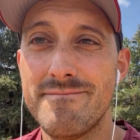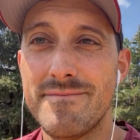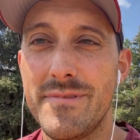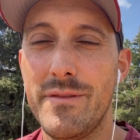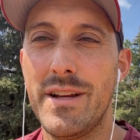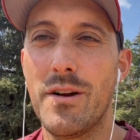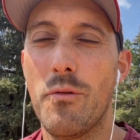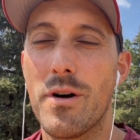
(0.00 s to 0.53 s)

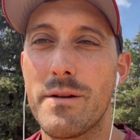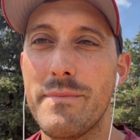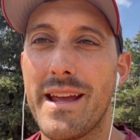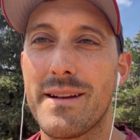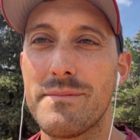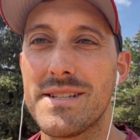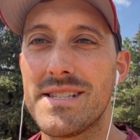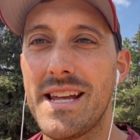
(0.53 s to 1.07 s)
We don't want to
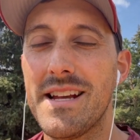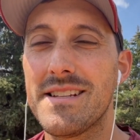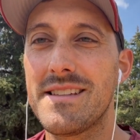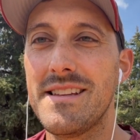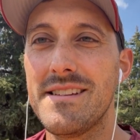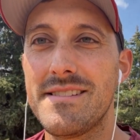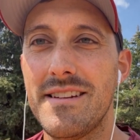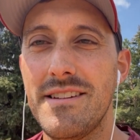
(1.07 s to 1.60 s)
make mistakes in
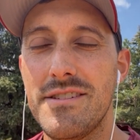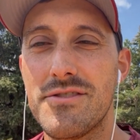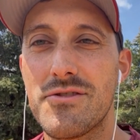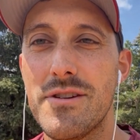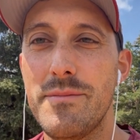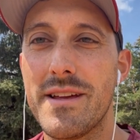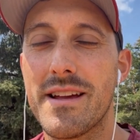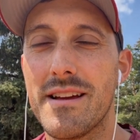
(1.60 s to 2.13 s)
this
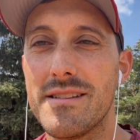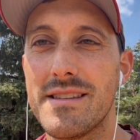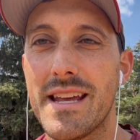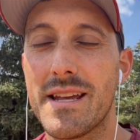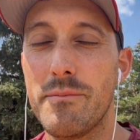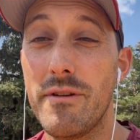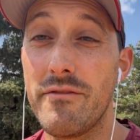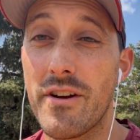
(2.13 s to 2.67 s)
industry because they
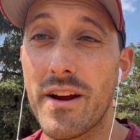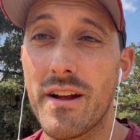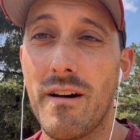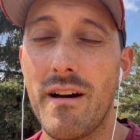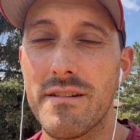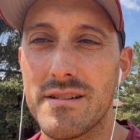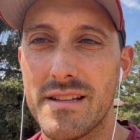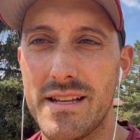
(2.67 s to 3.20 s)
can be very
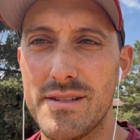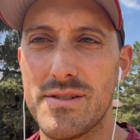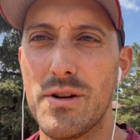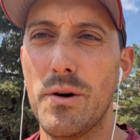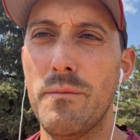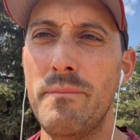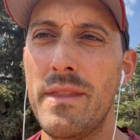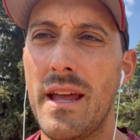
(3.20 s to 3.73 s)
costly. So